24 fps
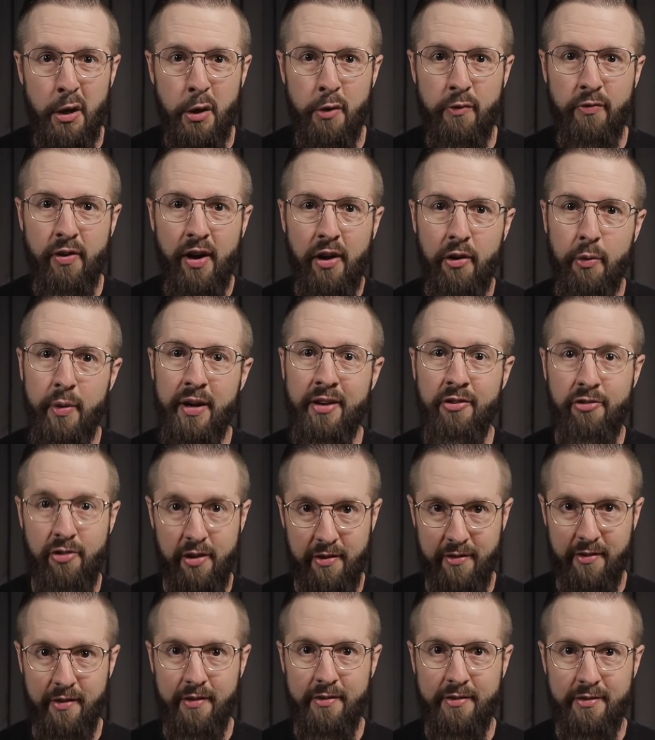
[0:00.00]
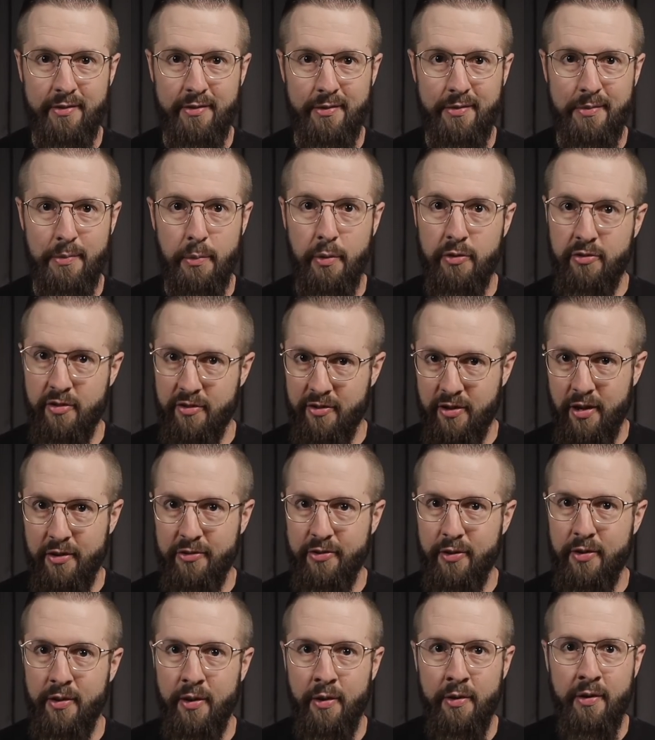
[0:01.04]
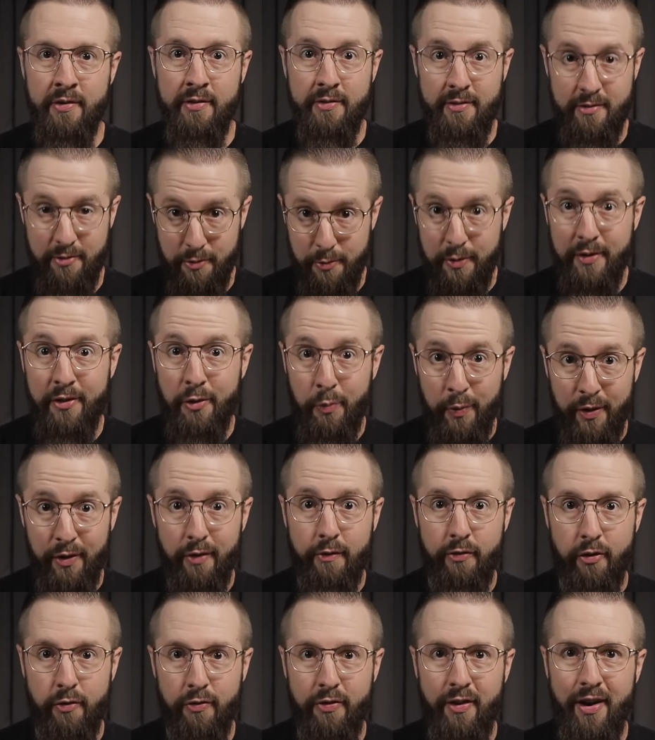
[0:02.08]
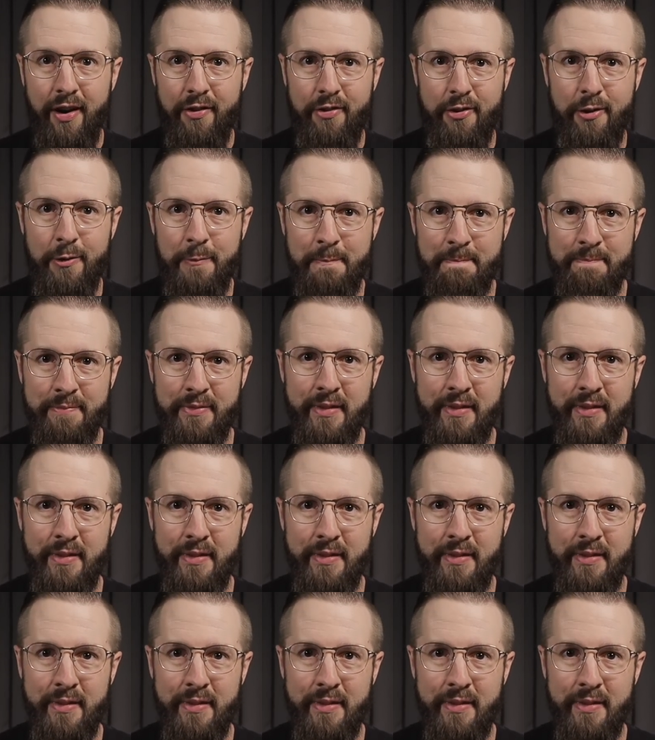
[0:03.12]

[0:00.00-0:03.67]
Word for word: Following Jesus, which is also known as doing the will of the Father,